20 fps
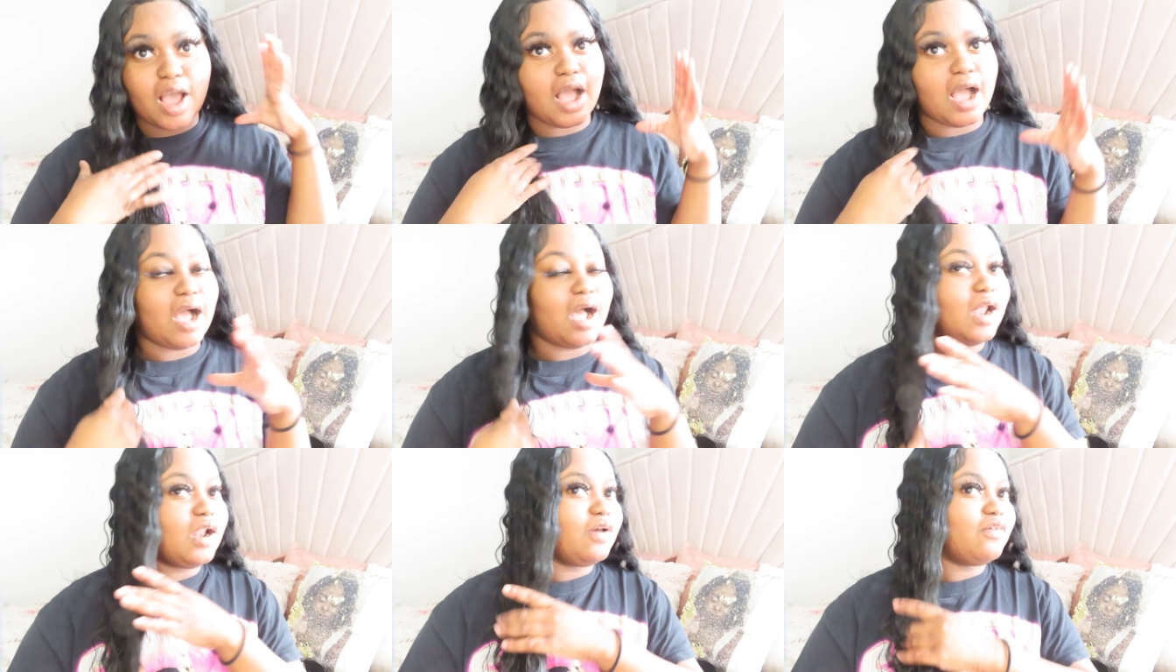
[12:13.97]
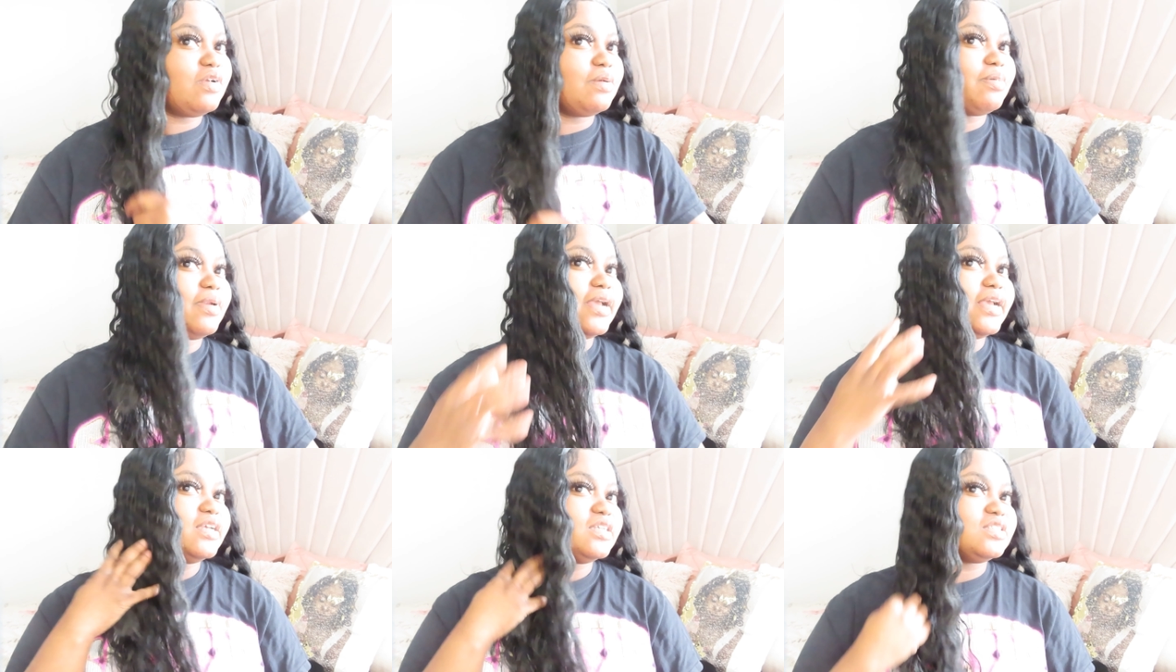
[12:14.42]
all over the
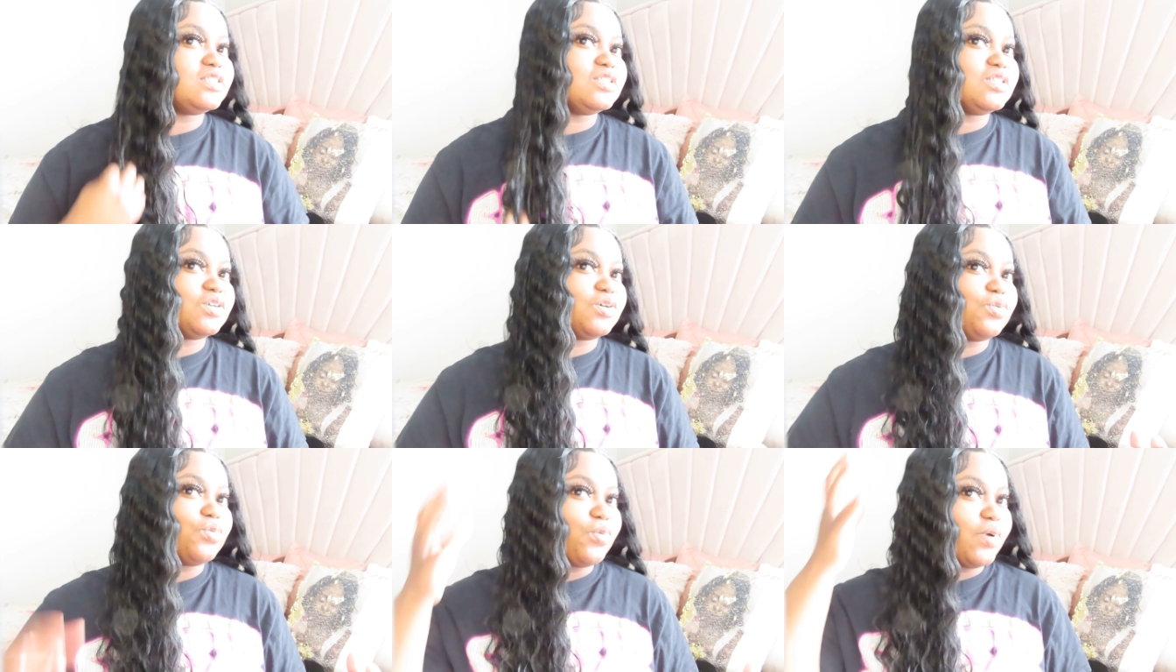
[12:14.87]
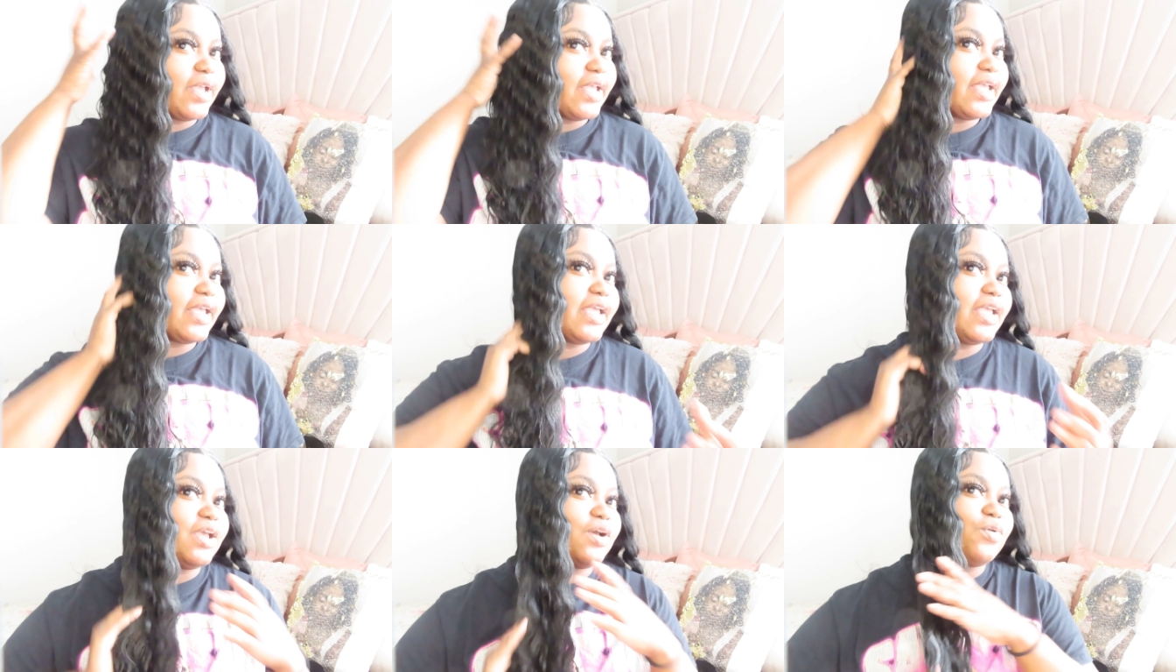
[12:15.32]
place to
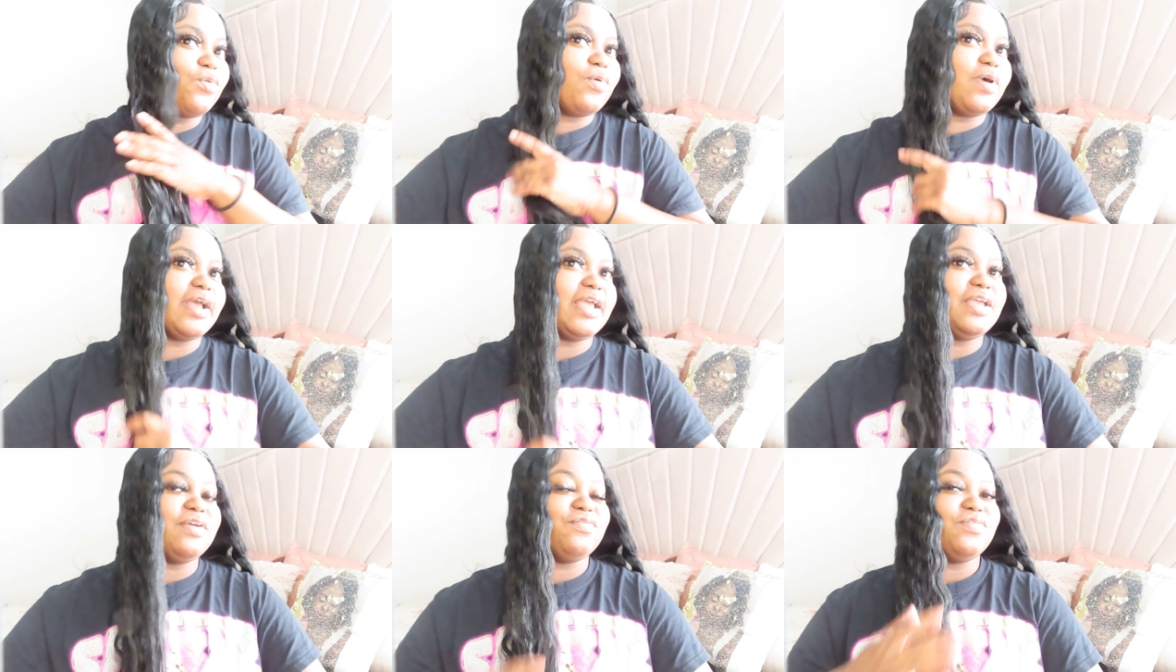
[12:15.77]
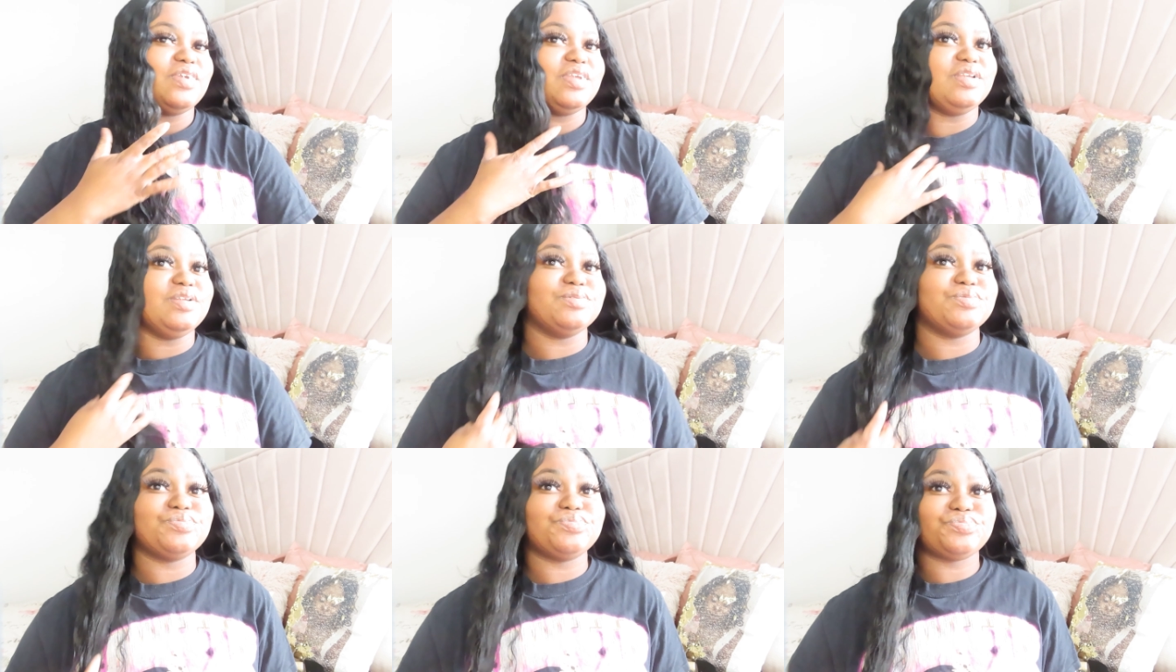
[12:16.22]
wet and
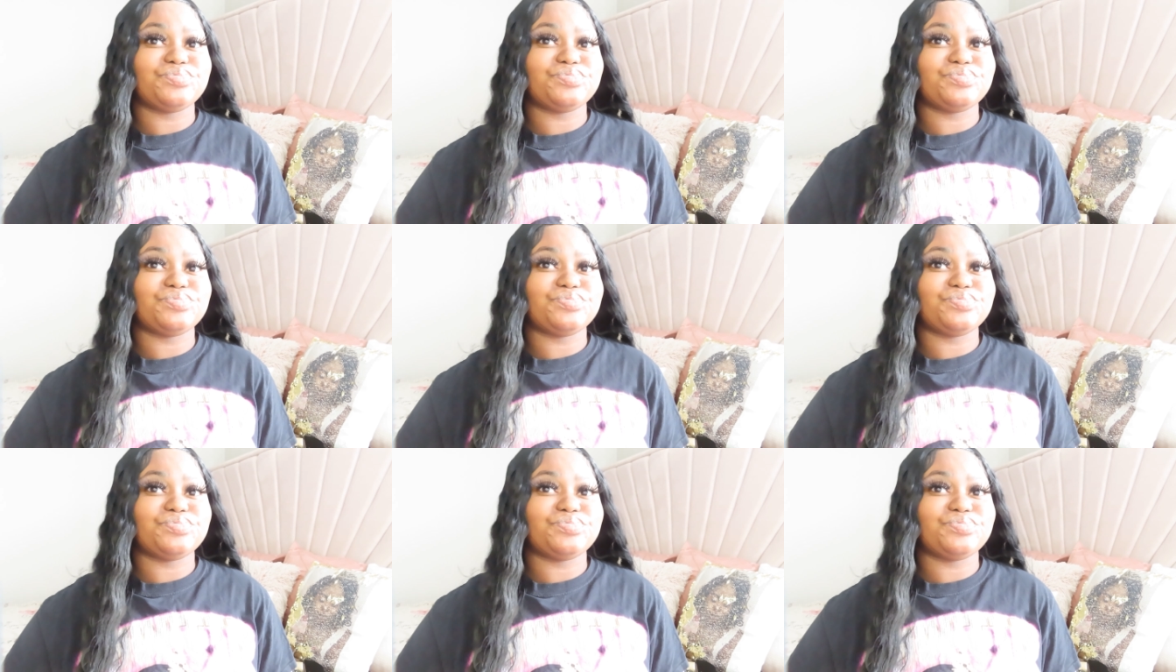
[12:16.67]
wavy